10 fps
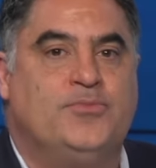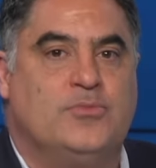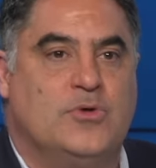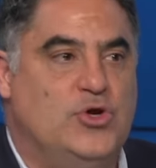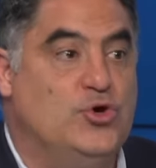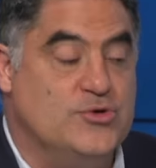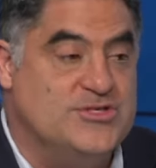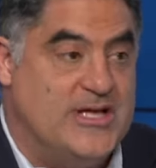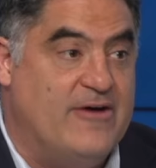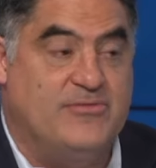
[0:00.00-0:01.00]
you
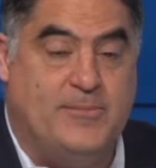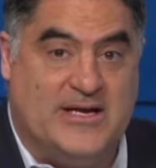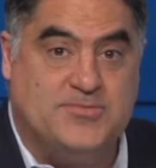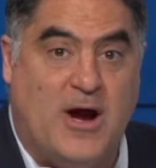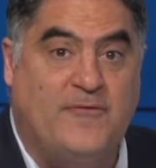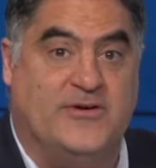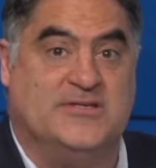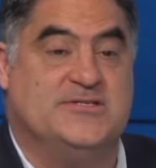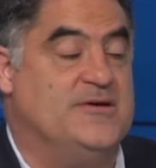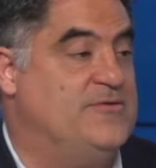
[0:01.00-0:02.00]
still have the best
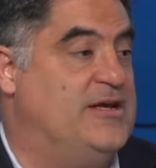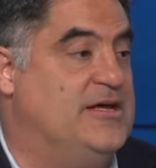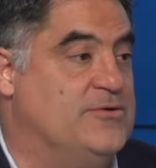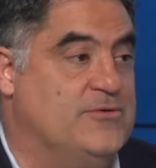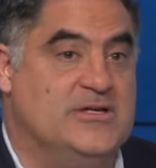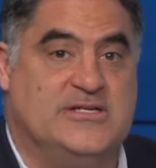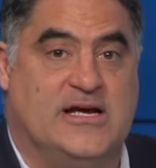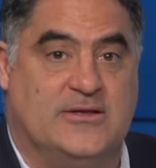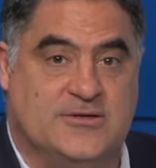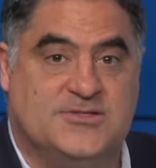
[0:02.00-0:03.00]
profits of any of the
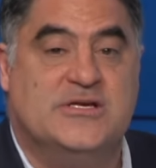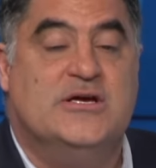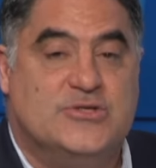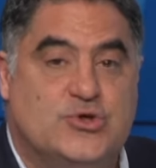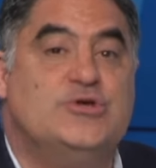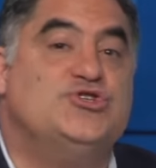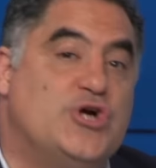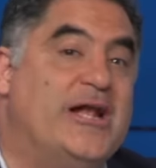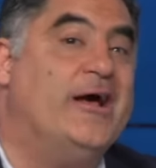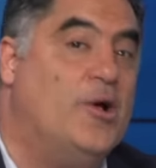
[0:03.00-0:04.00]
retailers. So he's
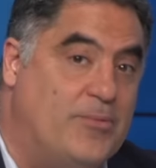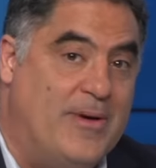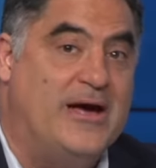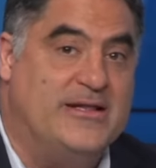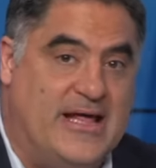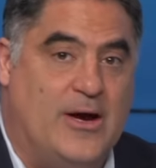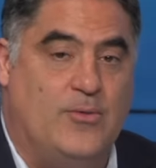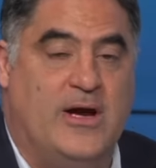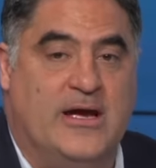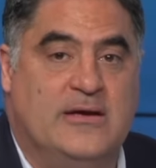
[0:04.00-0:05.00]
trying to help them out in that
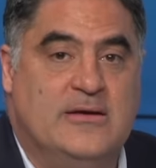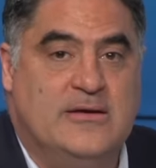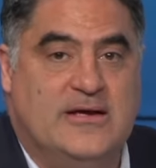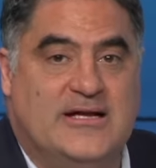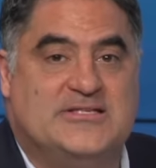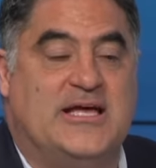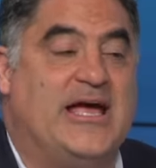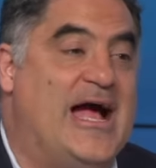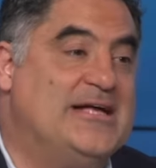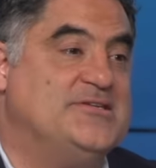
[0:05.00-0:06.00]
way. It's like
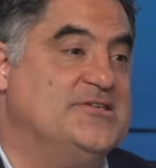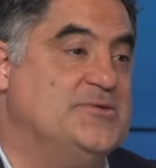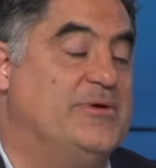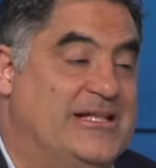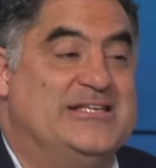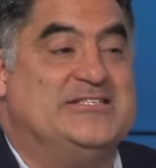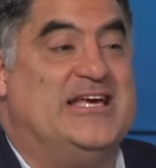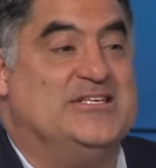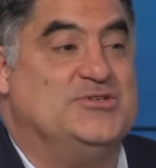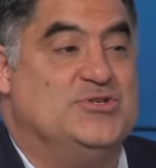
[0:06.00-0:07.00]
ass kissing, but in this
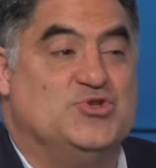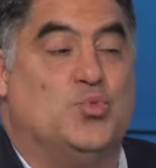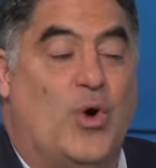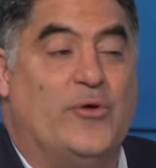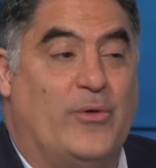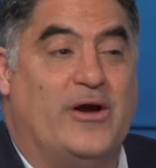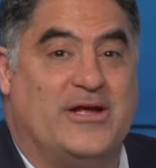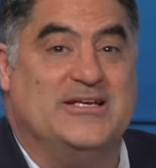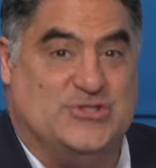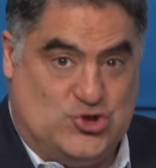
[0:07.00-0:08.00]
case, in this one rare
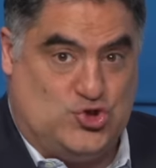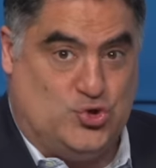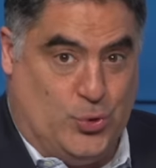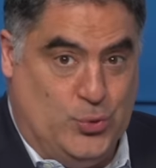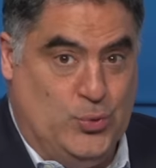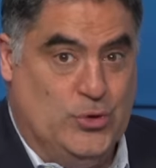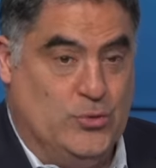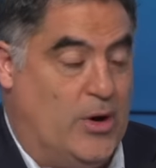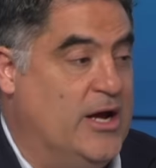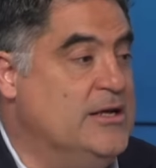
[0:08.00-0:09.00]
case, it's true,
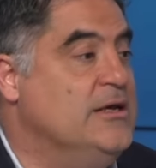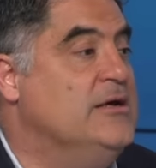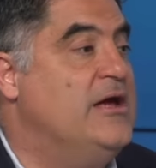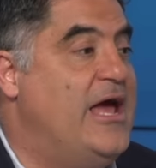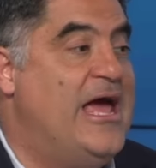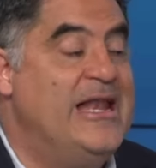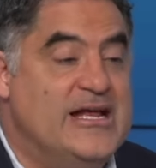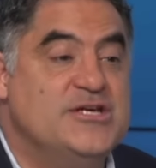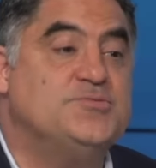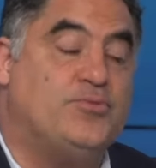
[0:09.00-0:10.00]
right? And
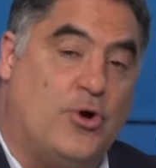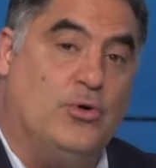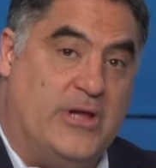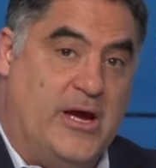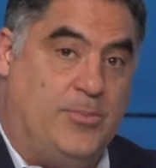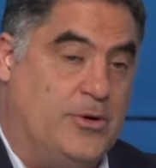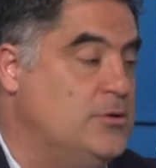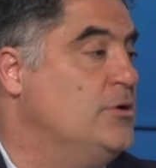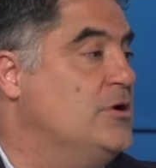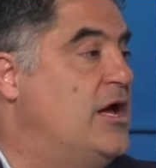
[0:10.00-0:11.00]
it is pro-labor.
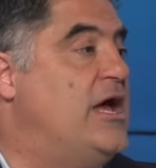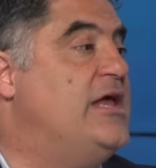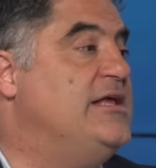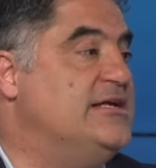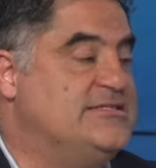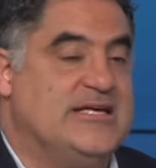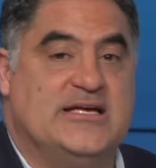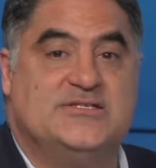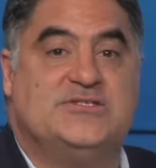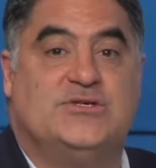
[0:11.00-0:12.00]
And he
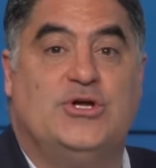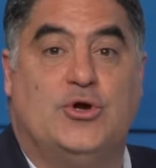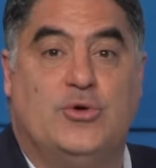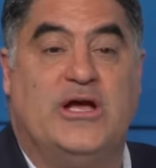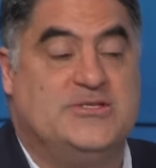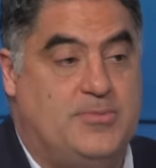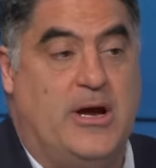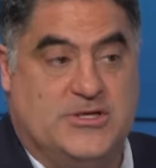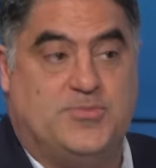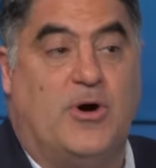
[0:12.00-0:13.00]
says, you know, it's
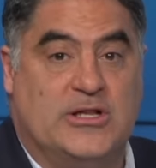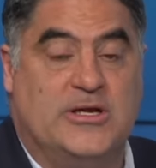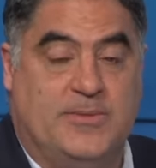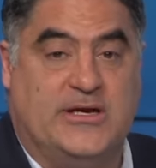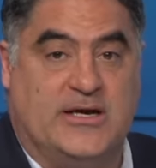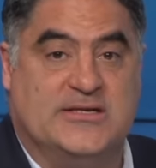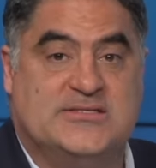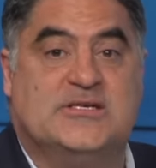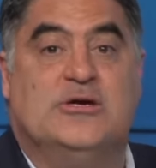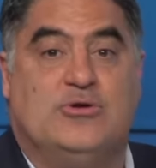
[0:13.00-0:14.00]
it's partly
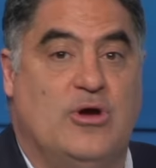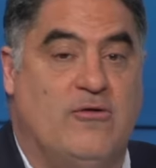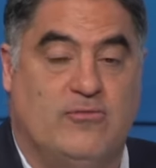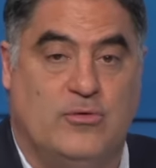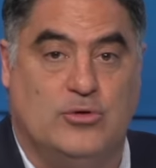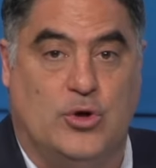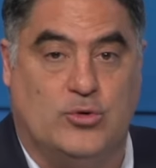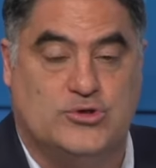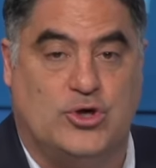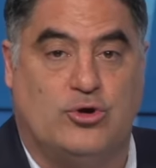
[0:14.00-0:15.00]
because you have
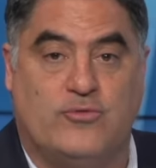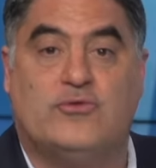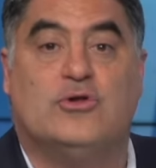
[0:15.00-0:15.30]
lower turnover,